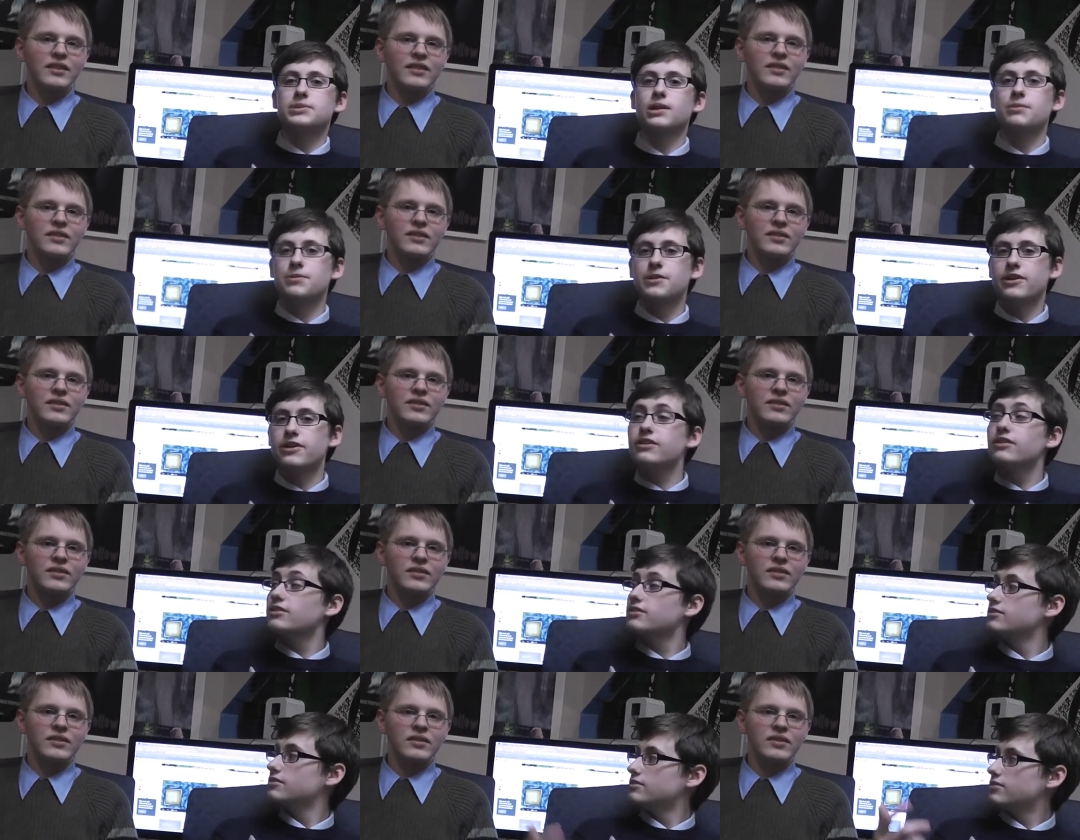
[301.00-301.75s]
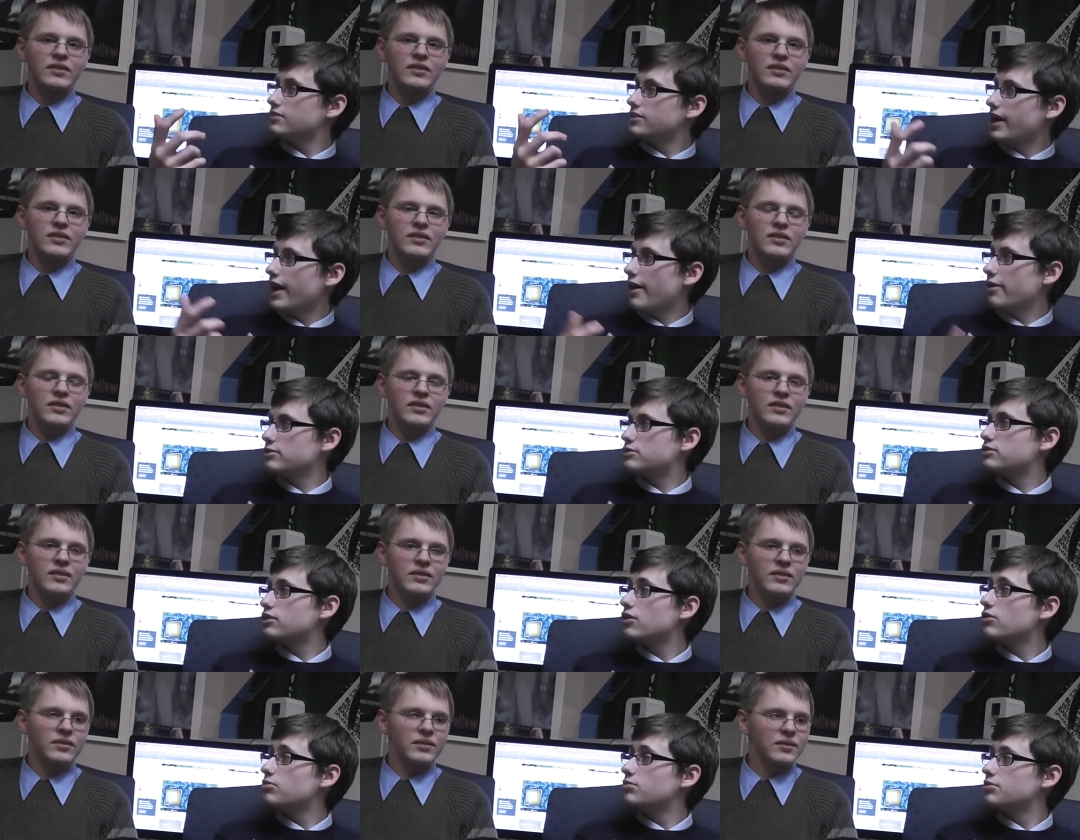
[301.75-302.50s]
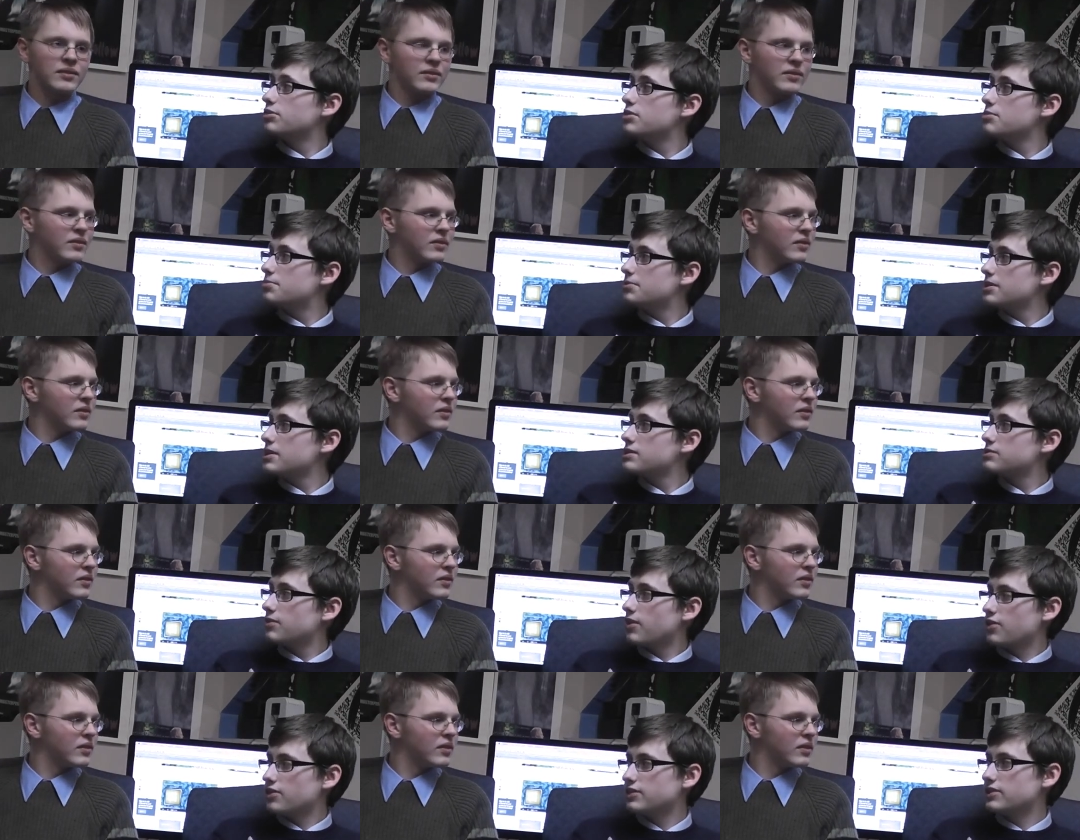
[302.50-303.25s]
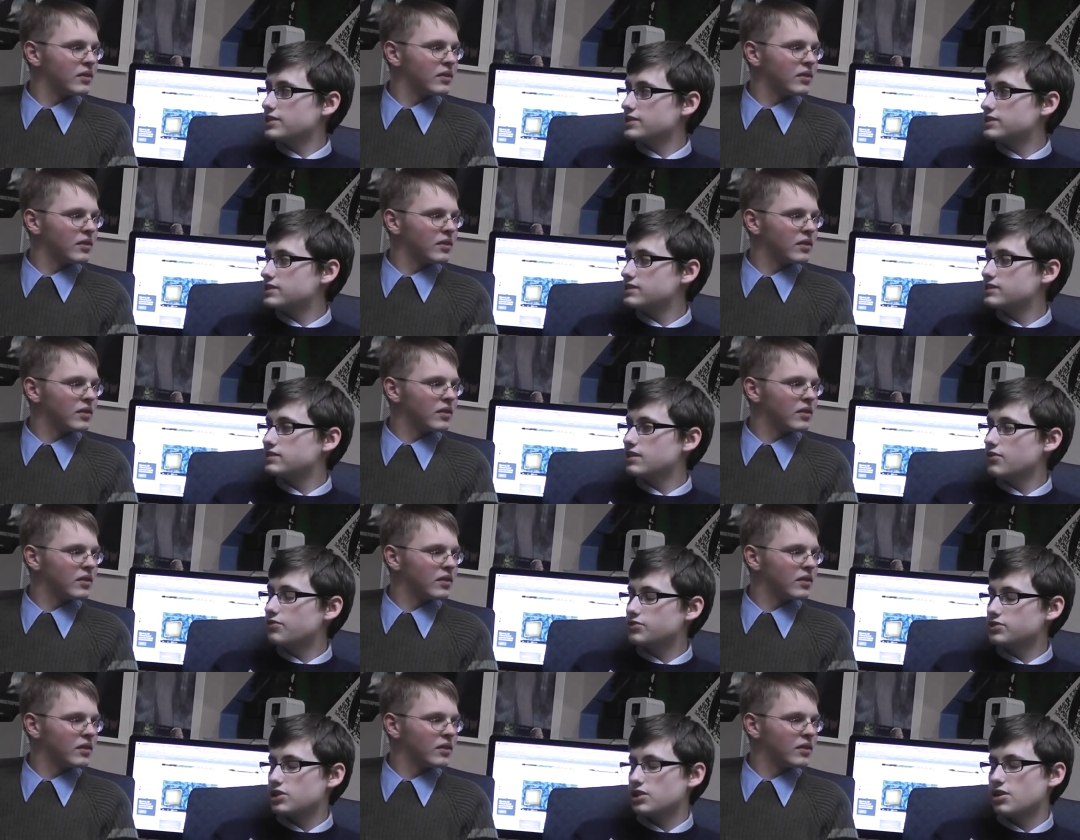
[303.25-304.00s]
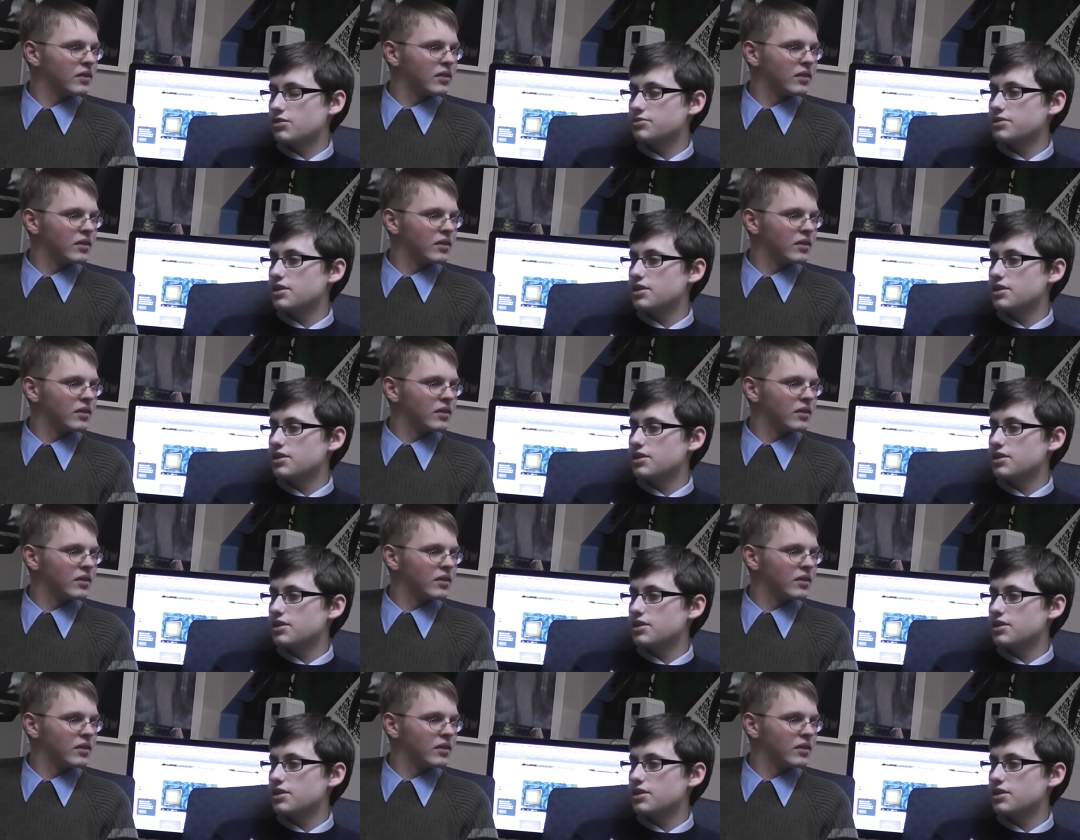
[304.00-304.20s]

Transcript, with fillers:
Speaker 1: it up here. The outro, will you please? All the links and stuff, which I don't